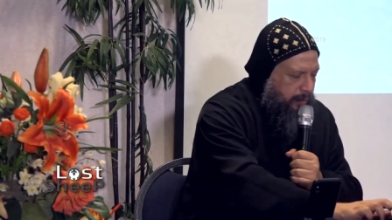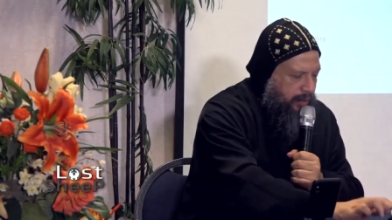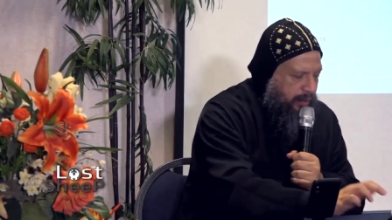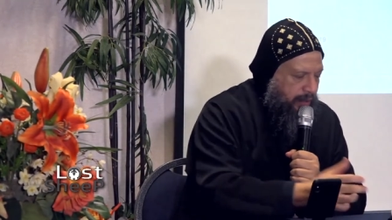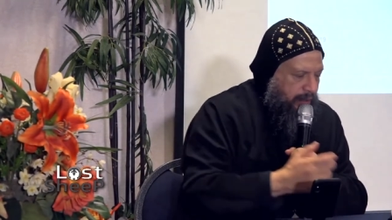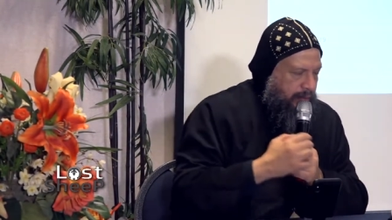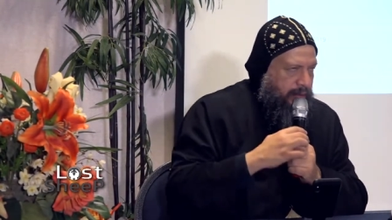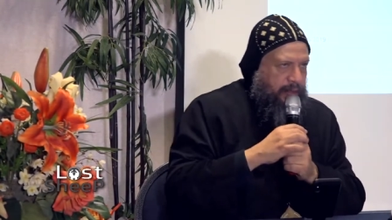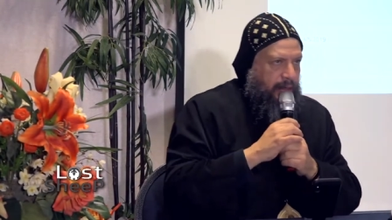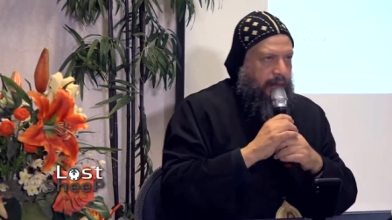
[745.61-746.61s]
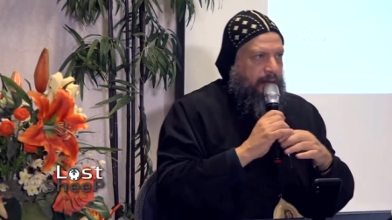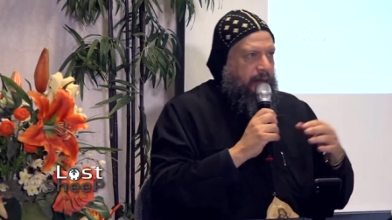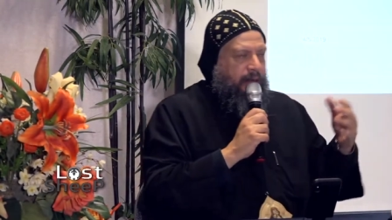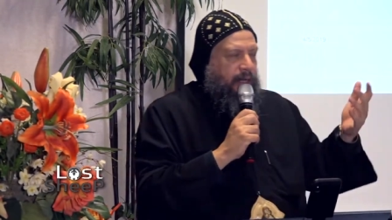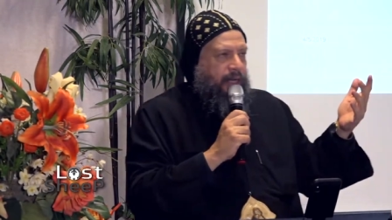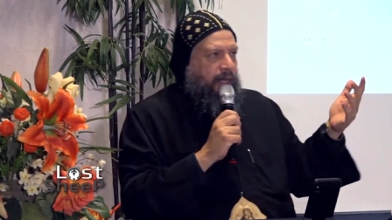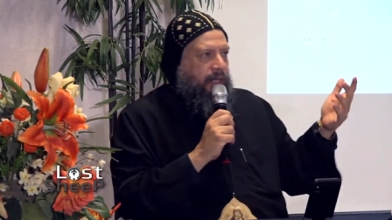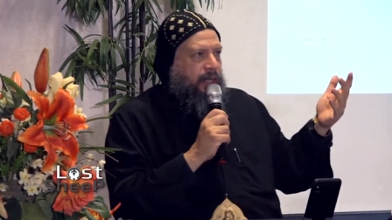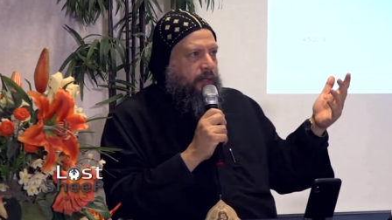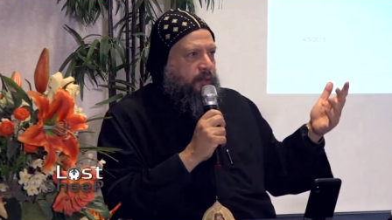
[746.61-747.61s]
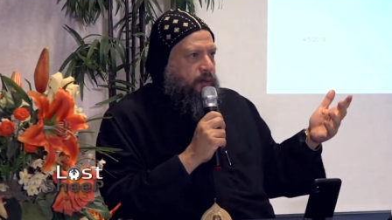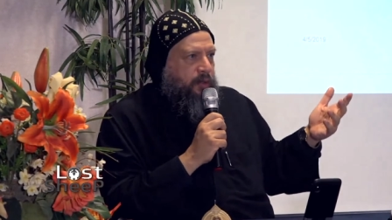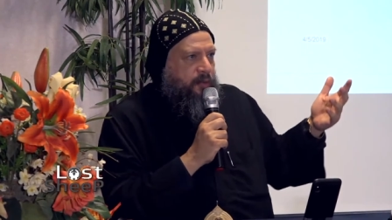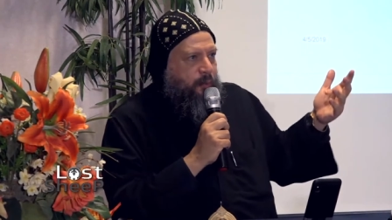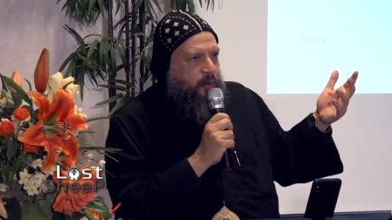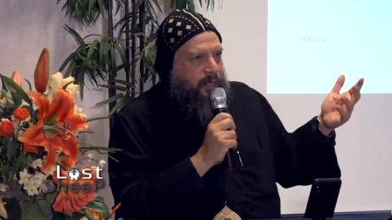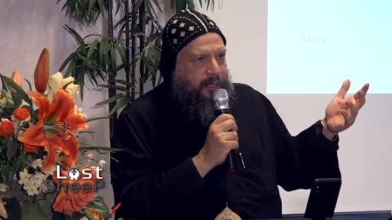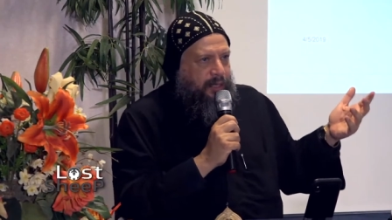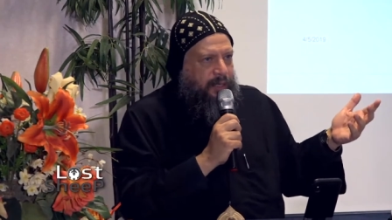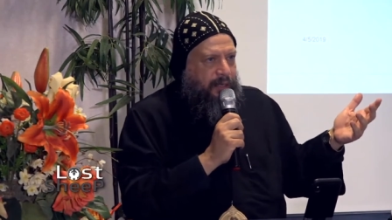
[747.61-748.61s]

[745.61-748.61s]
me, I cannot quit smoking.